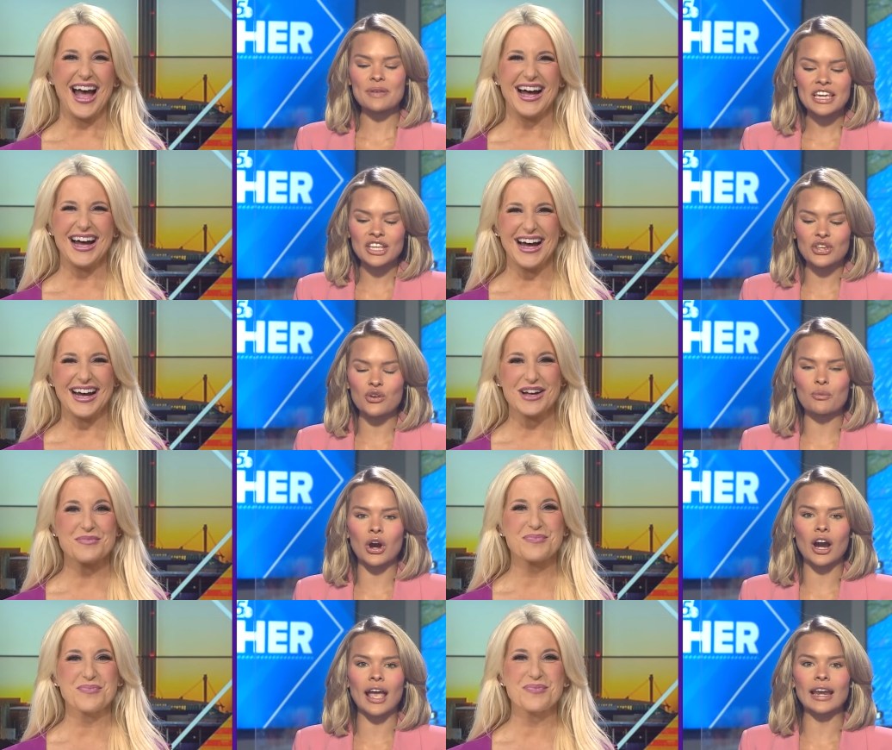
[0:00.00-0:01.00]
Speaker 1: peak
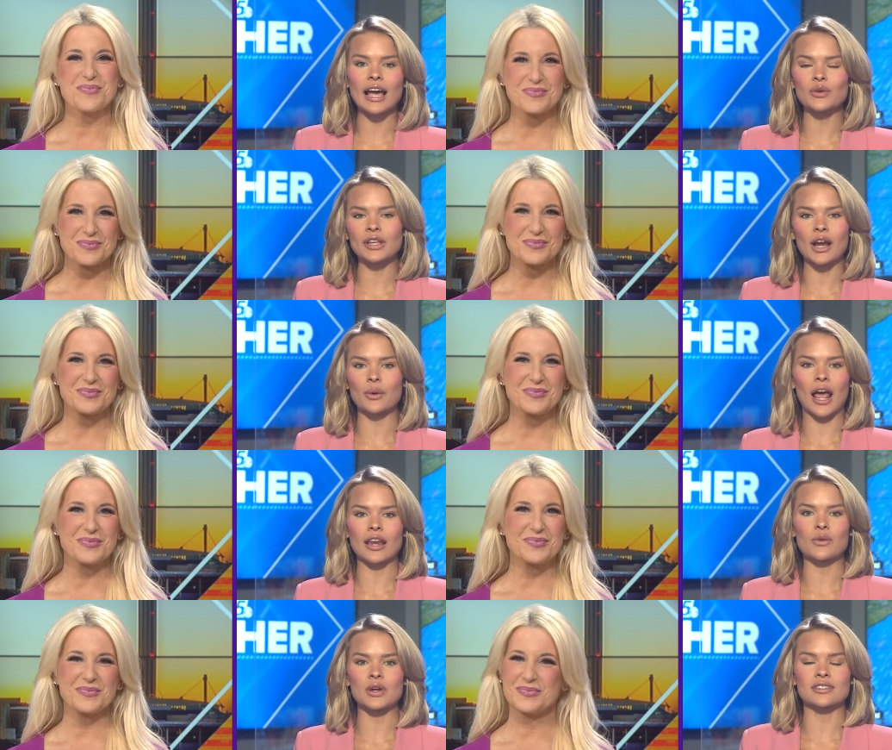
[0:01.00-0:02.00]
humor, and I don't care what
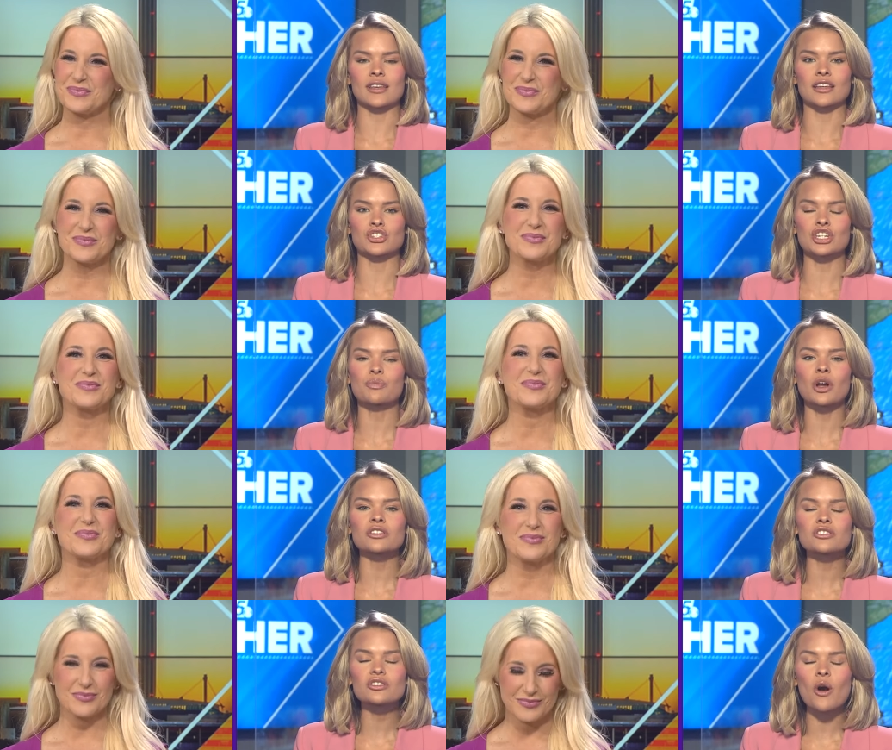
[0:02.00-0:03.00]
anyone says. She
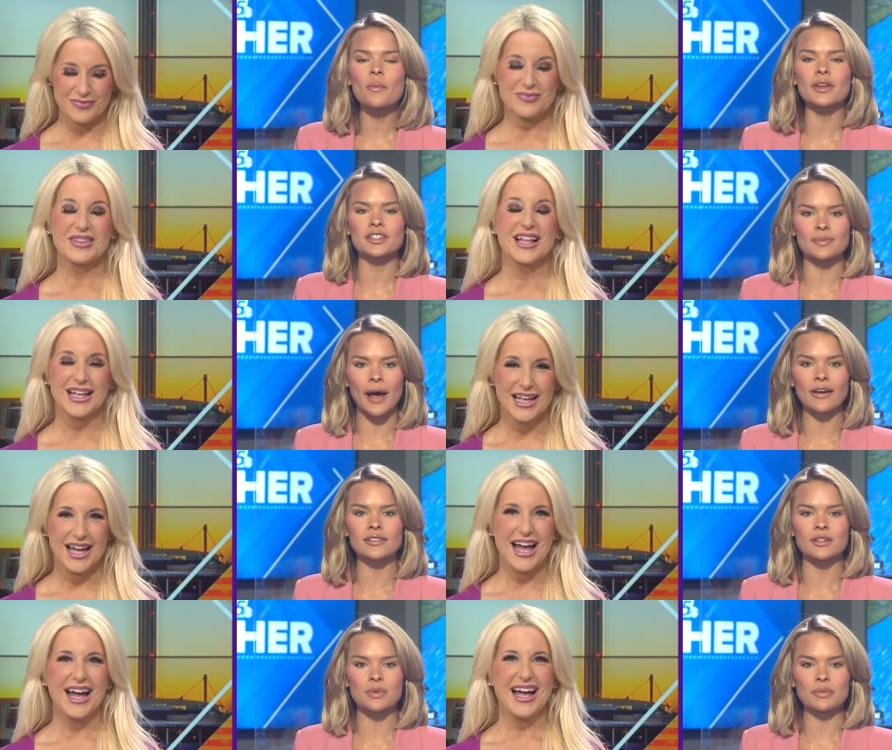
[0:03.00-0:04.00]
brought so many
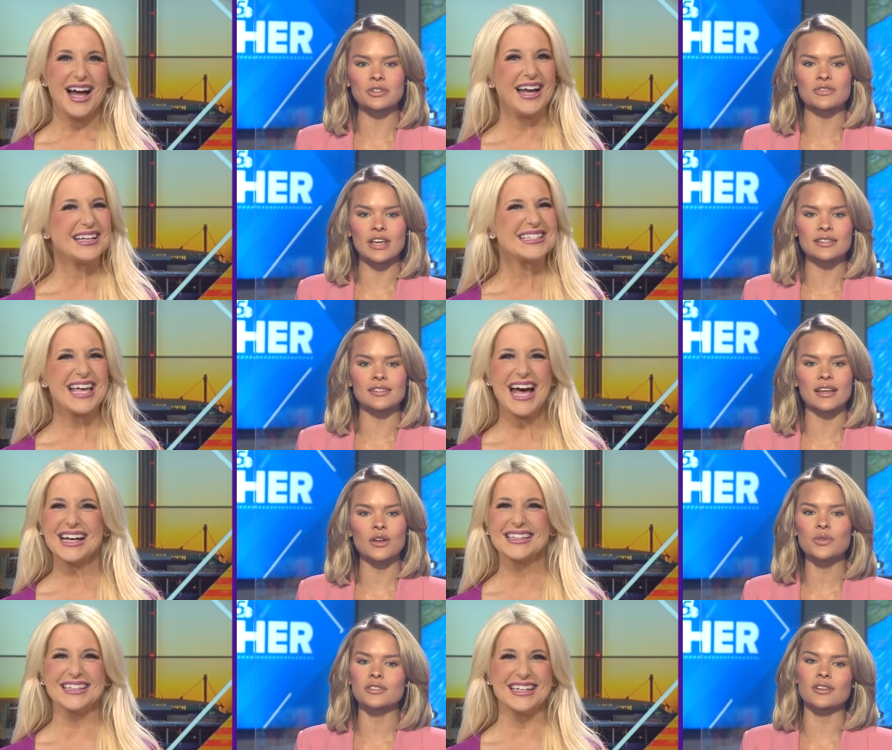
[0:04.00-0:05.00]
smiles to people's faces. Exactly. I
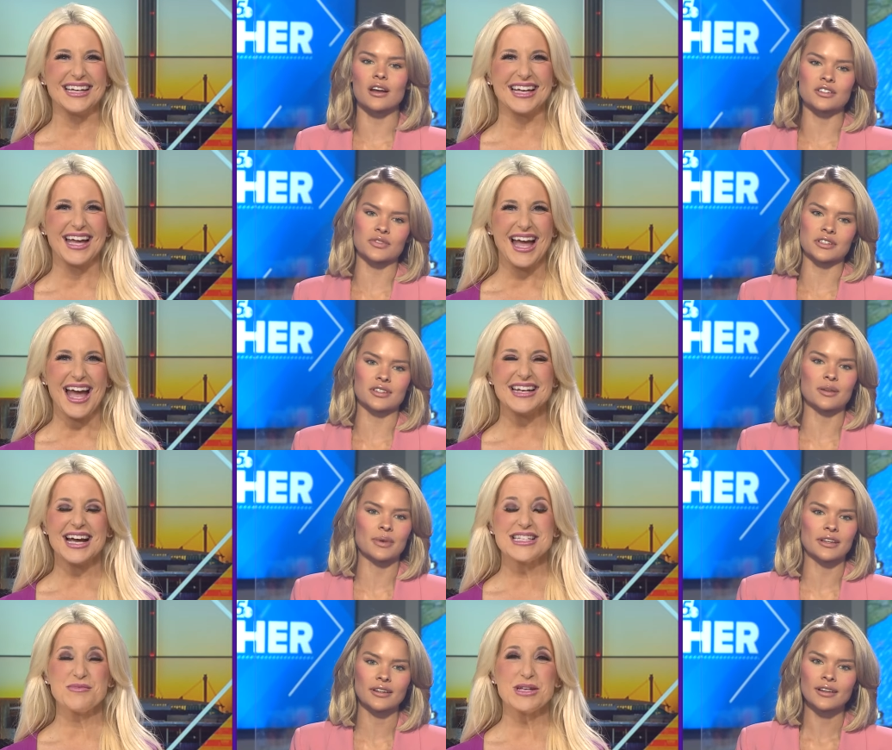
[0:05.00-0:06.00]
know there's controversy. And
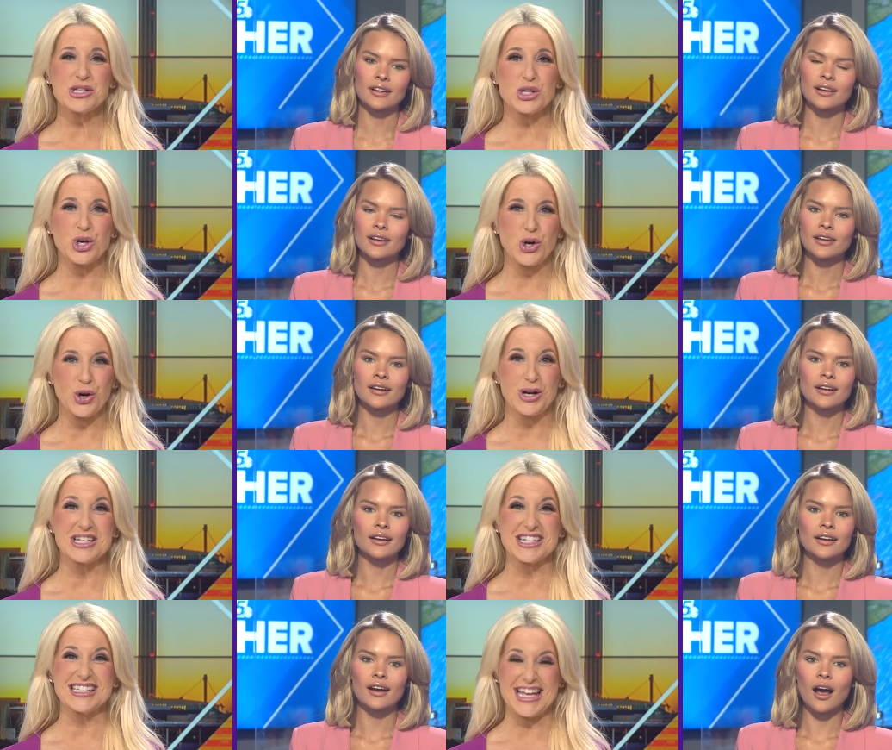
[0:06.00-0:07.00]
not
Speaker 2: to mention the
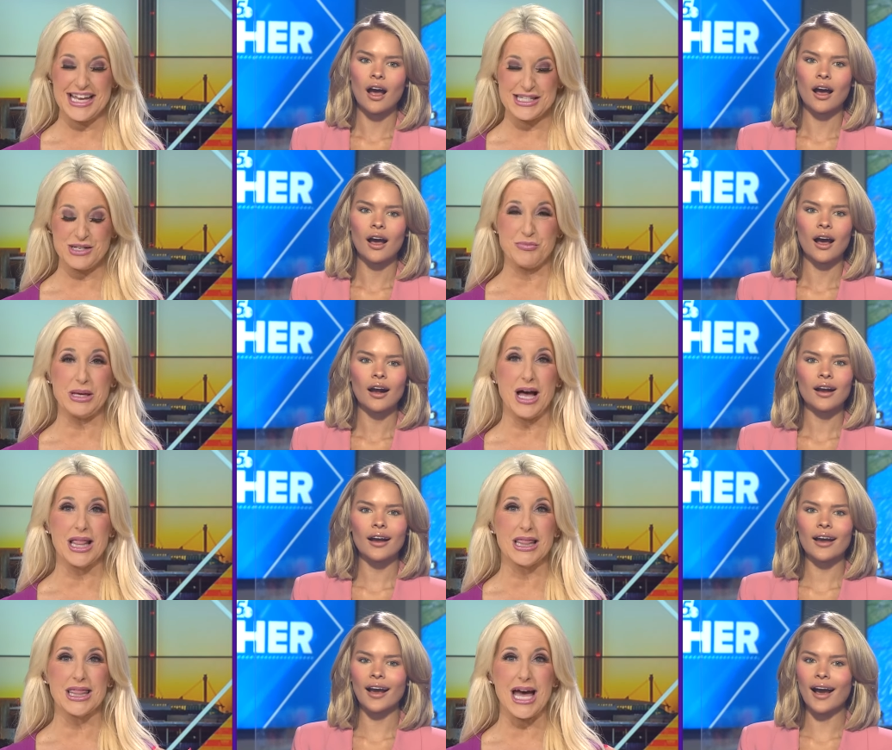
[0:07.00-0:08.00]
courage it takes to be
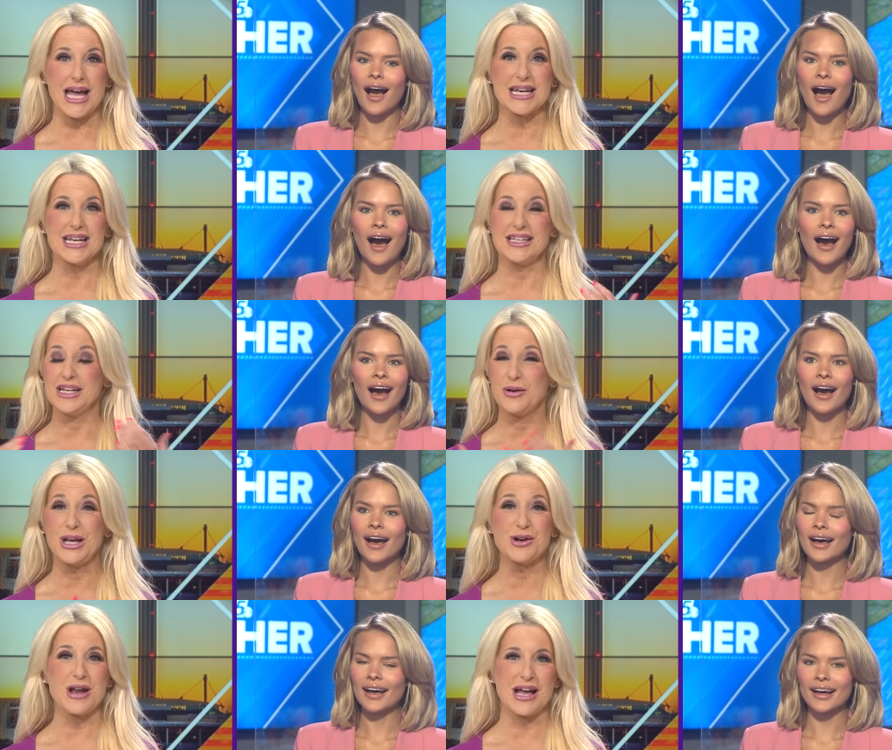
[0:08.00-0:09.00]
on that you know,
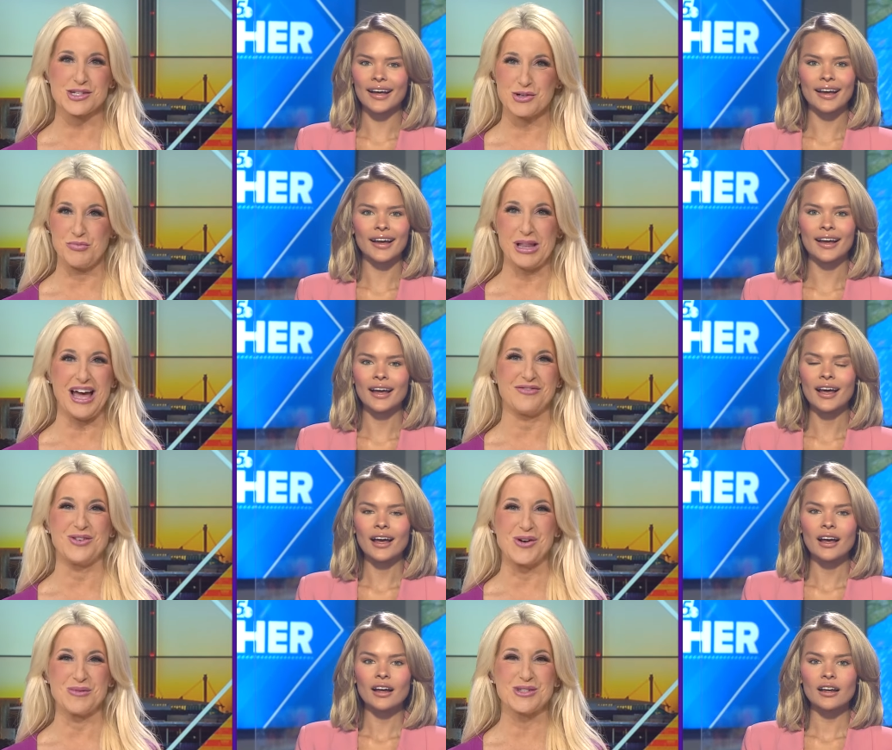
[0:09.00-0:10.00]
international
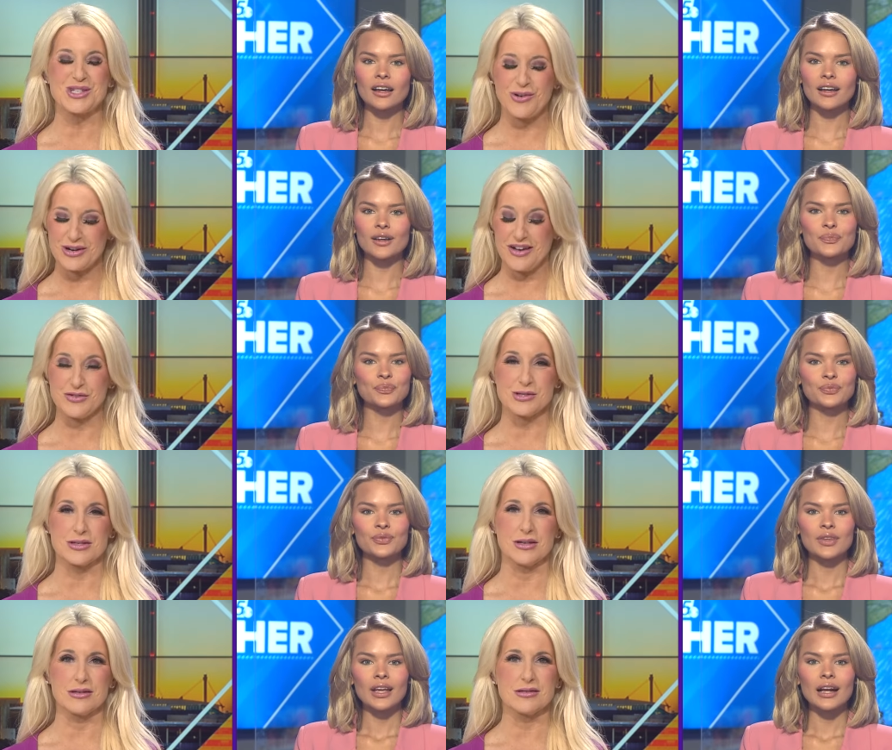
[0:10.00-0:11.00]
platform, showing off your
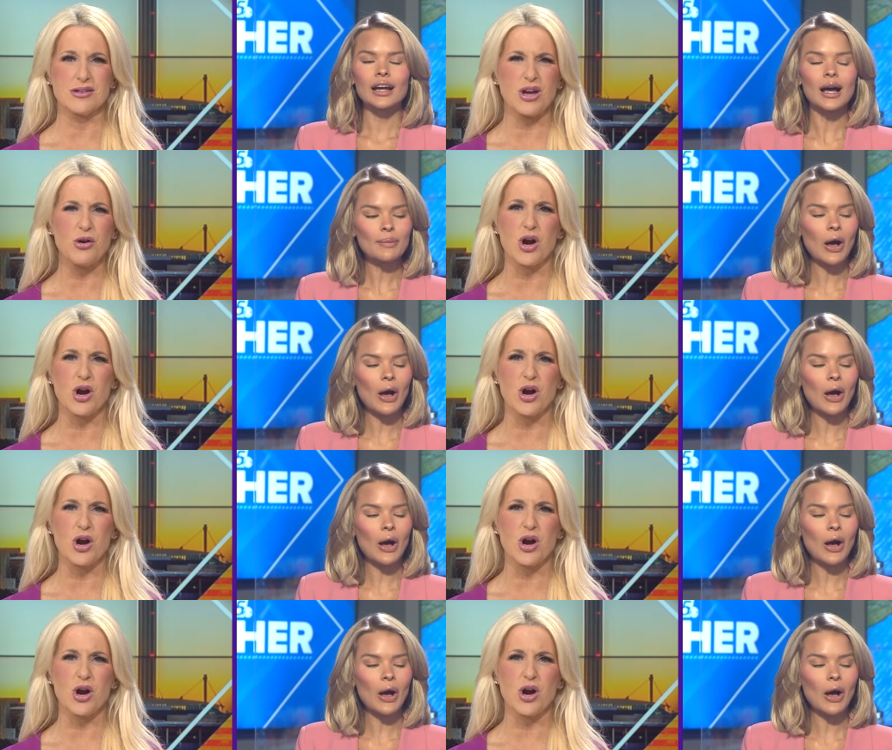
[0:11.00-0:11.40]
skills. So Come